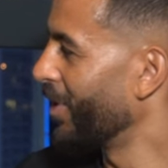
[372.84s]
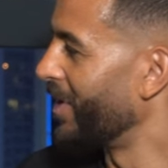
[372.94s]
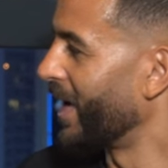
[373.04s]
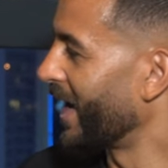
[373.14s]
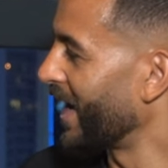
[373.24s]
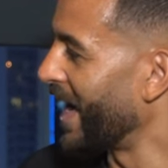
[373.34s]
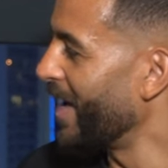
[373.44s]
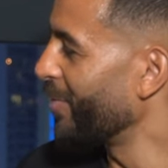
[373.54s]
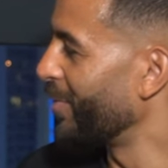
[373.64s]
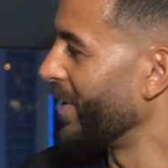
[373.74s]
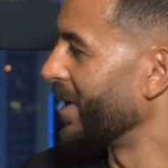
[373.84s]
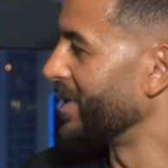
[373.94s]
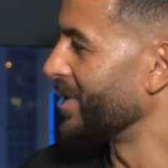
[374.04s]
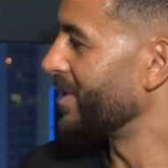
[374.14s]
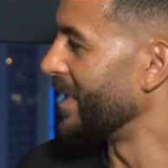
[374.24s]
bro, like everything
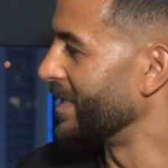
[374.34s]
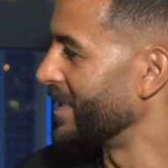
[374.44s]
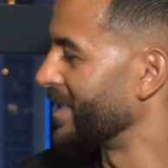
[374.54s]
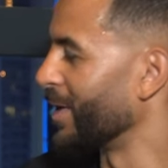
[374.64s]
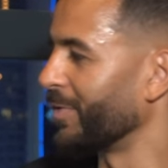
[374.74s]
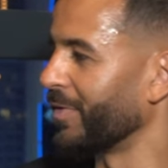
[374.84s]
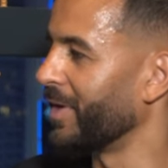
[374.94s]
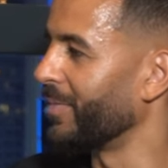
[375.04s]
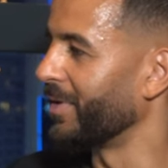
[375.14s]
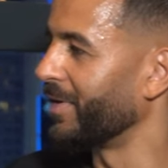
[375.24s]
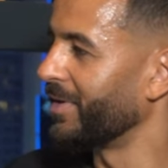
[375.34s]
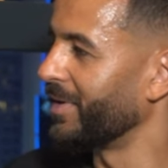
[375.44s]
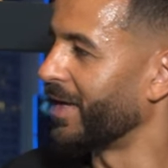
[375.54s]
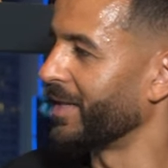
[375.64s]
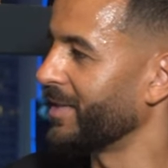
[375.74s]
is just self-development.
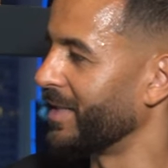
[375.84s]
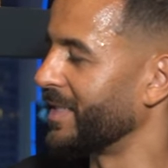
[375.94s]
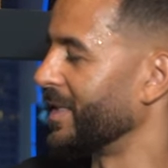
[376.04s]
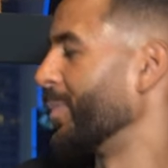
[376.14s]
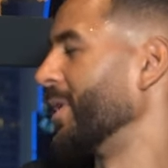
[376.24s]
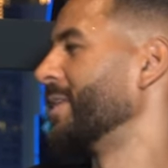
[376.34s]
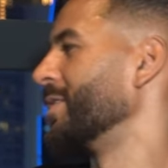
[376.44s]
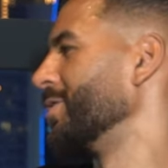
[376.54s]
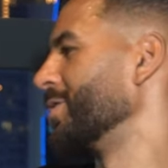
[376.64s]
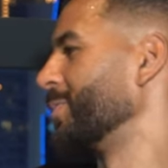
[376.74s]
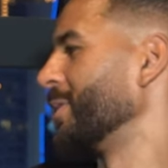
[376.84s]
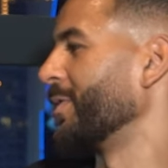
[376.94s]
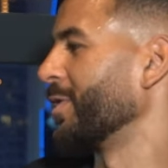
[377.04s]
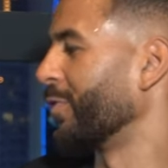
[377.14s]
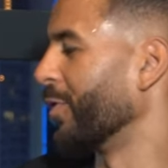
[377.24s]
Like this isn't just
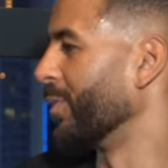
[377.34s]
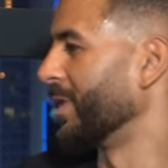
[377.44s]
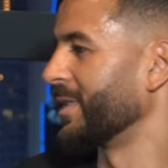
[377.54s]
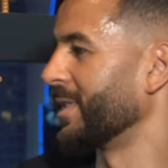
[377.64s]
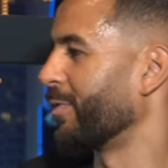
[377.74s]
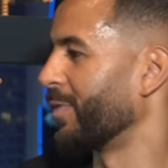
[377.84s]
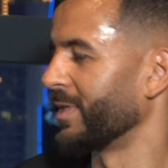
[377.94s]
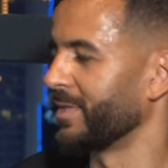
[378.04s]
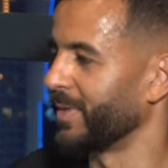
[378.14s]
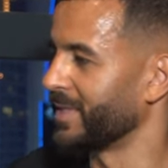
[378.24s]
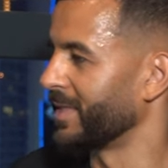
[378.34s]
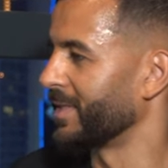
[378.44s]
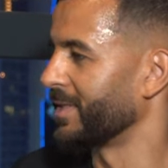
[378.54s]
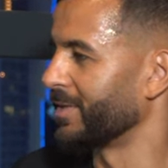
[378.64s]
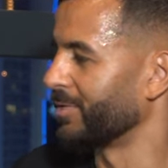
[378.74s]
specific to football. This is everything. This is
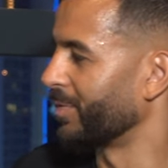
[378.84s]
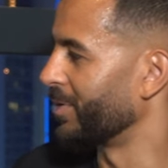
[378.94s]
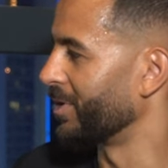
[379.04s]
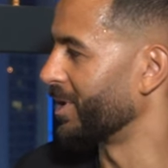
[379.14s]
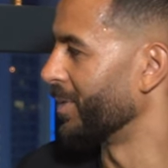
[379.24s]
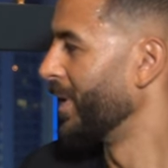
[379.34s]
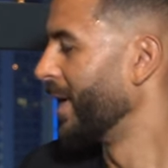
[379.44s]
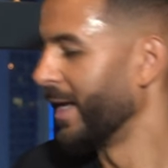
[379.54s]
business. This is entrepreneurship.